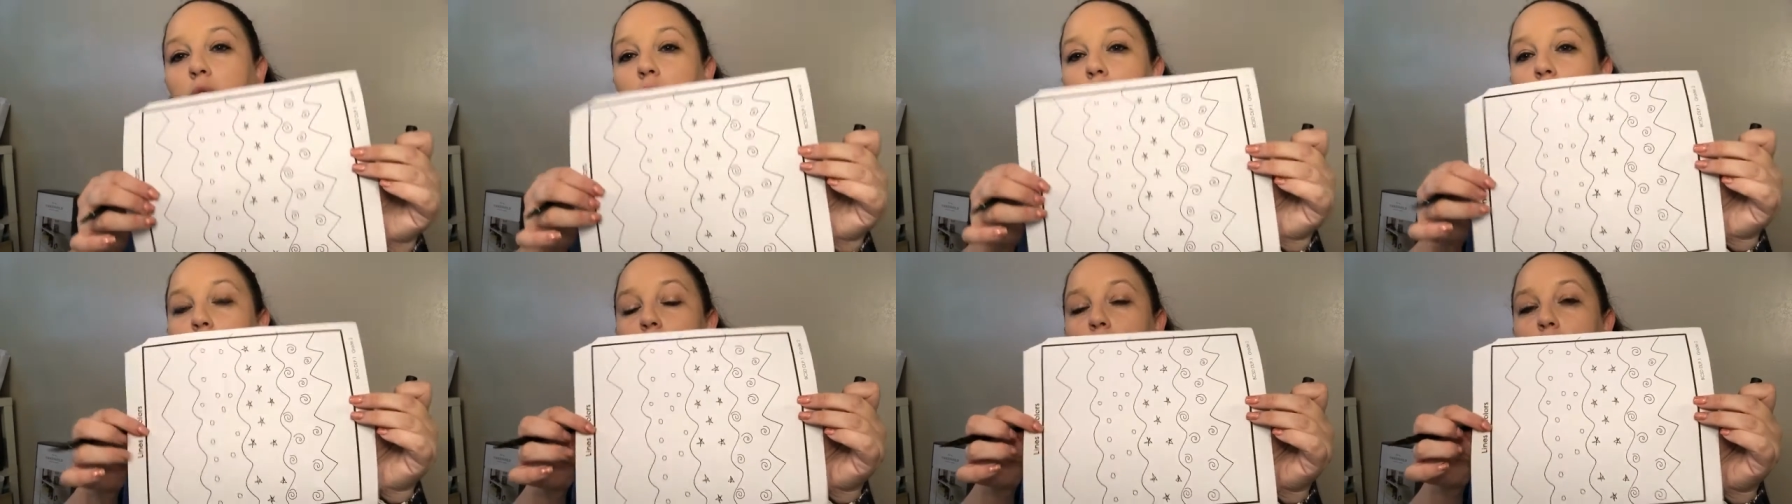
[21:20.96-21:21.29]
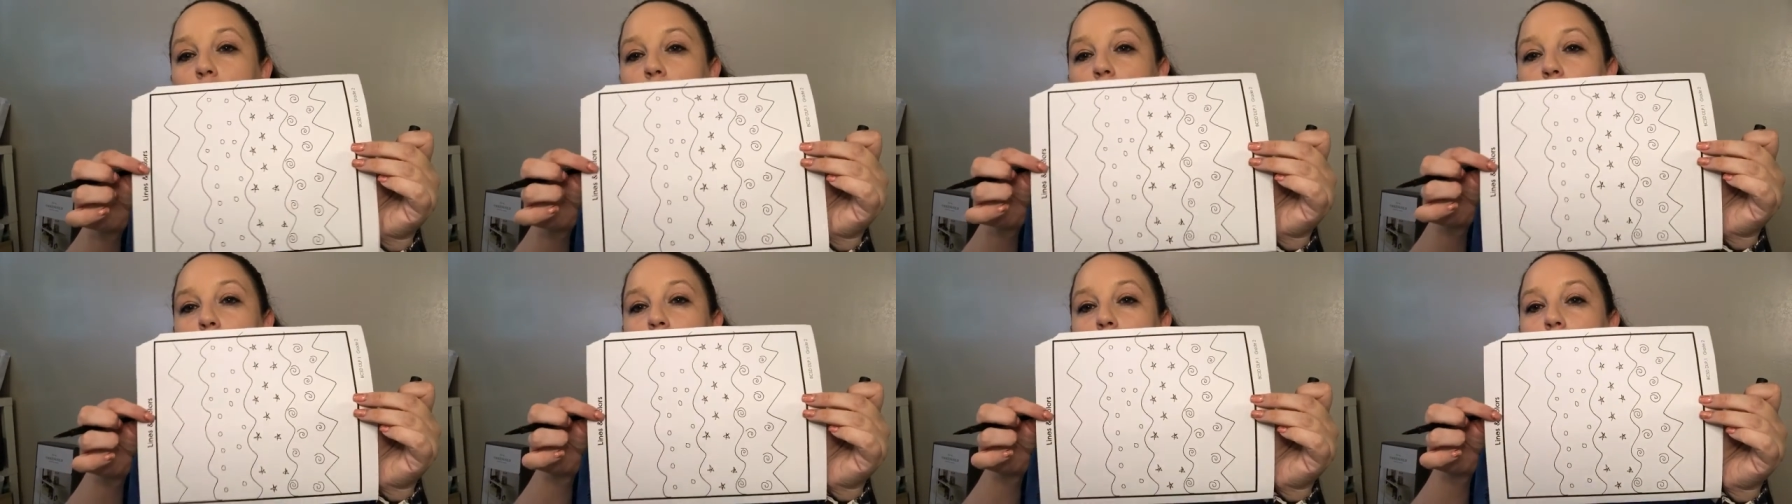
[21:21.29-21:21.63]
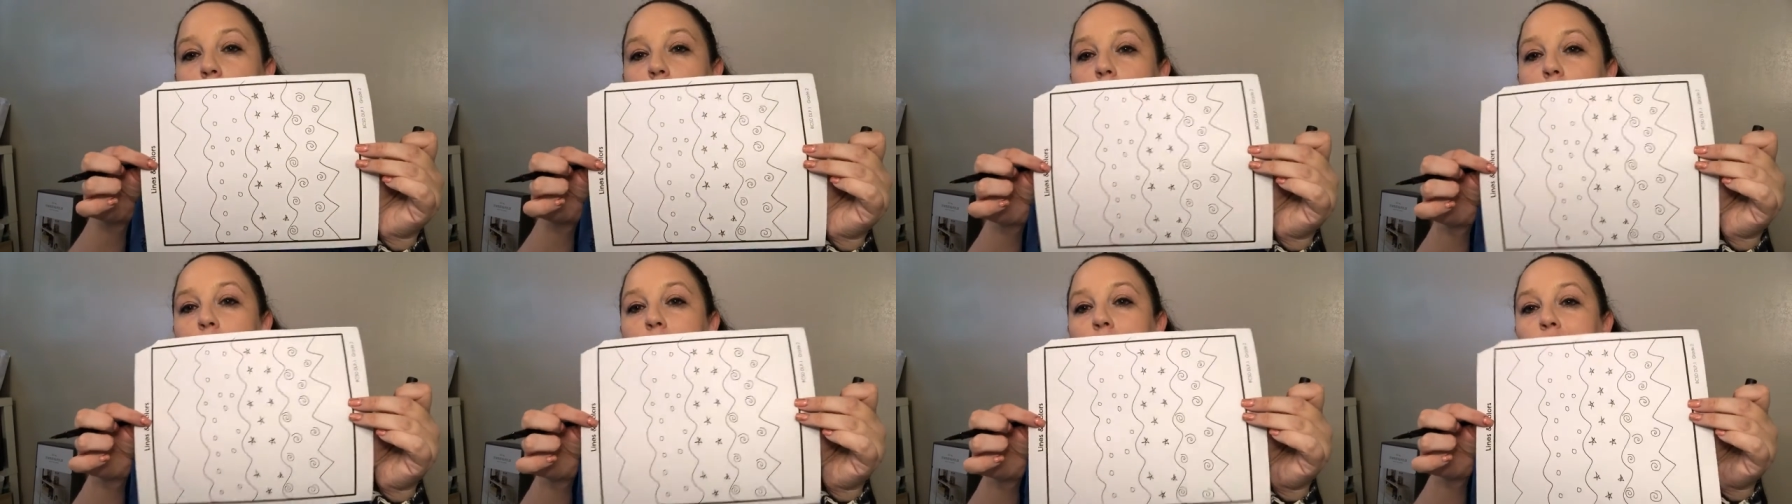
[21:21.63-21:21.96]
and
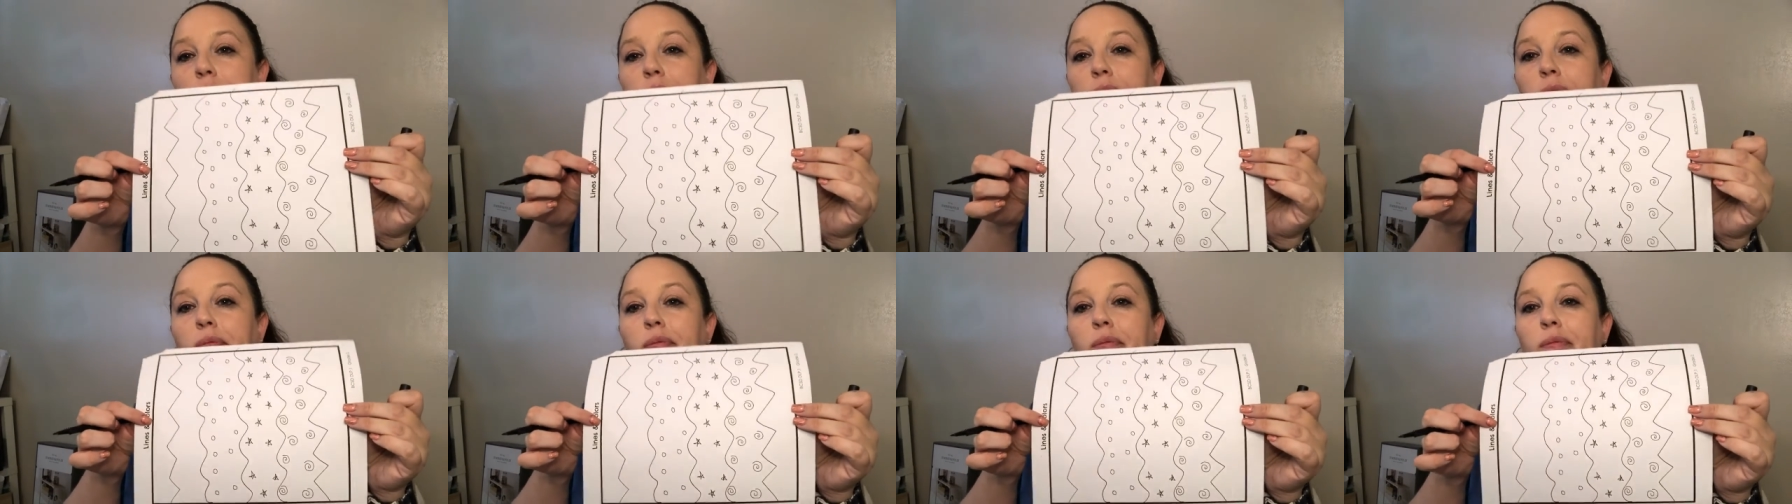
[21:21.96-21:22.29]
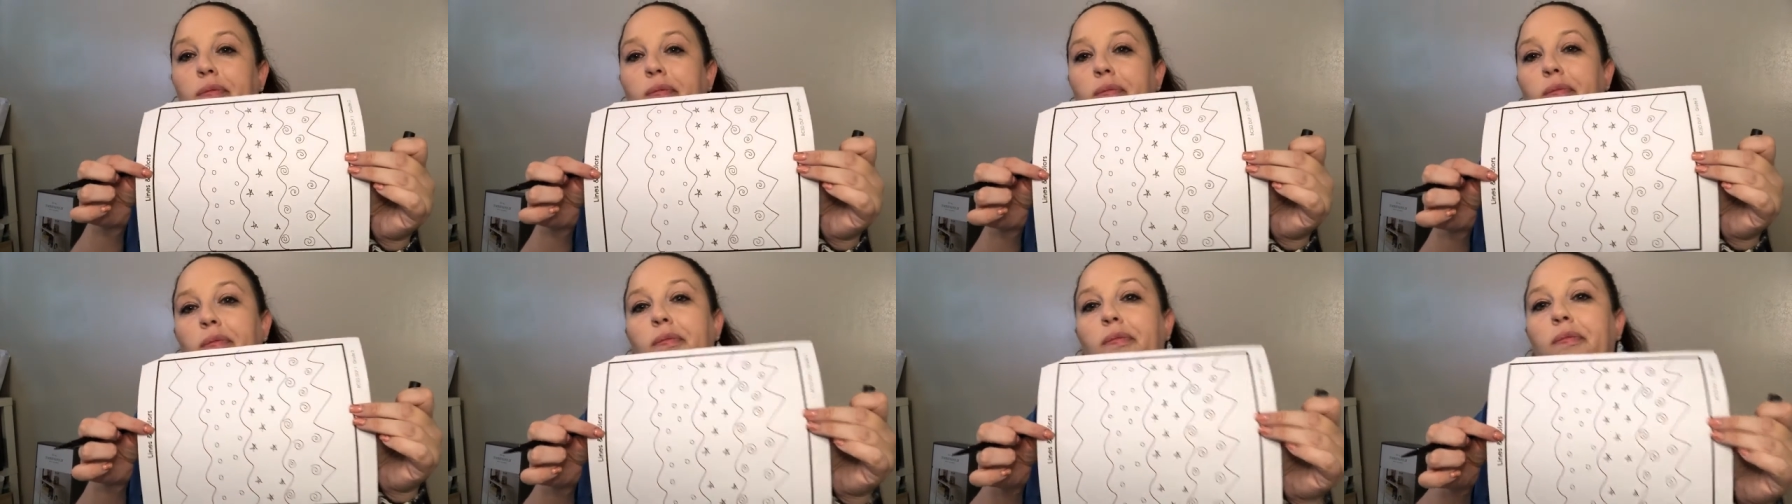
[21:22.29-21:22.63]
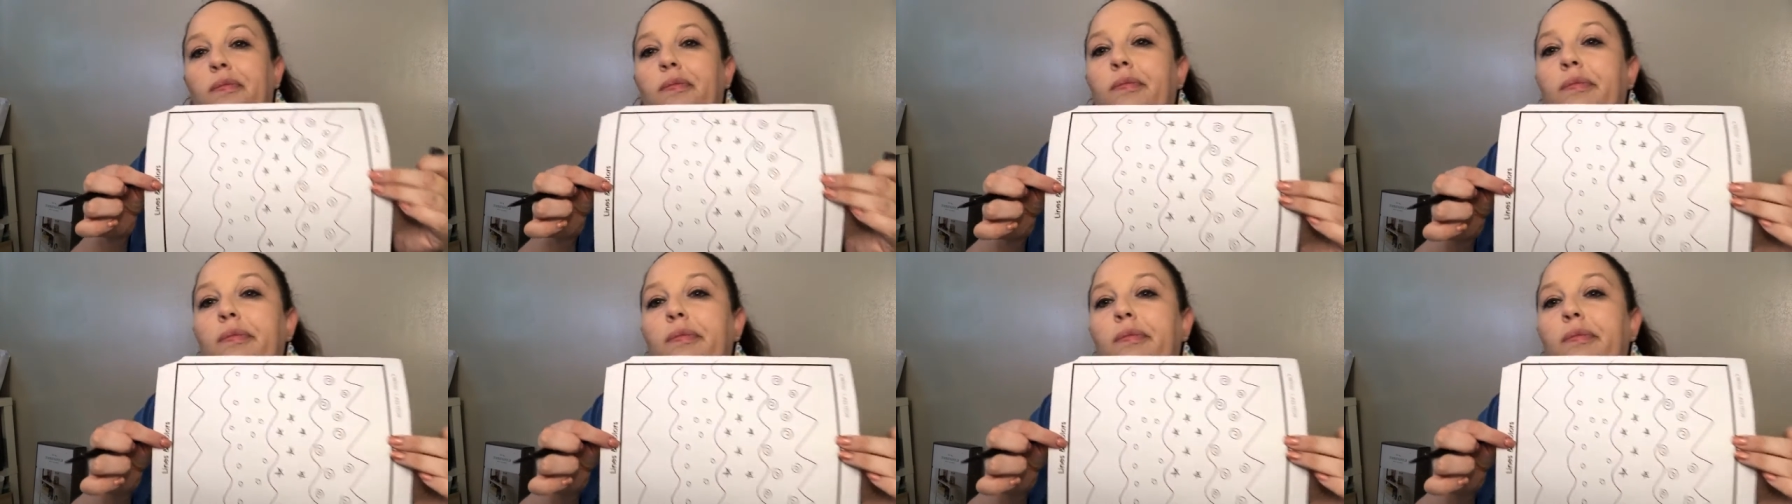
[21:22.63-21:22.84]
then, hmm,